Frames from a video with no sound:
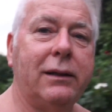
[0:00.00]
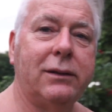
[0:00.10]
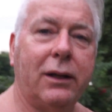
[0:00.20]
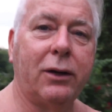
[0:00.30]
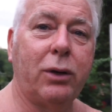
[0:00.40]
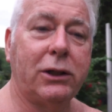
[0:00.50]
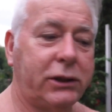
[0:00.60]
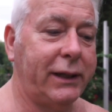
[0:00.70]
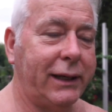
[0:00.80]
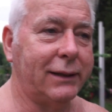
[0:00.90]
So the
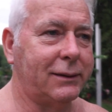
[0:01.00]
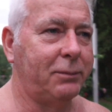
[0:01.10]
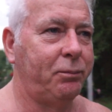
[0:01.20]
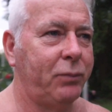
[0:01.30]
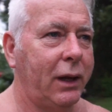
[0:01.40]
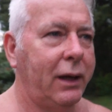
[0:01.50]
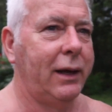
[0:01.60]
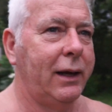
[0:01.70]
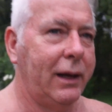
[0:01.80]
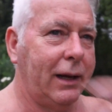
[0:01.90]
question is,
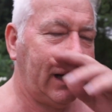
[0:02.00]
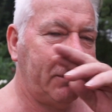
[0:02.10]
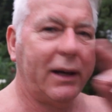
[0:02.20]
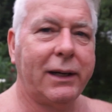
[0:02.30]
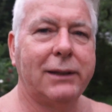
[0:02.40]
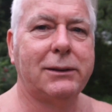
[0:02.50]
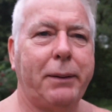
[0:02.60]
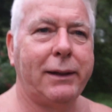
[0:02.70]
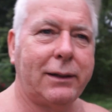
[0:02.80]
how am I going to spend